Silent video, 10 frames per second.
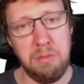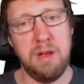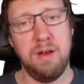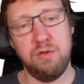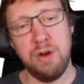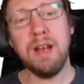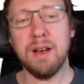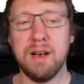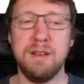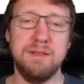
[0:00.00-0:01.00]

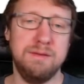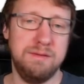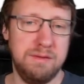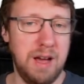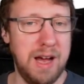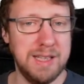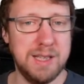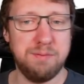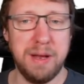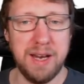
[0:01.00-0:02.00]
Rather
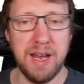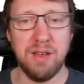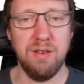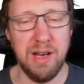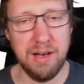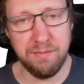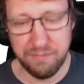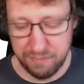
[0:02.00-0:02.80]
unspectacular.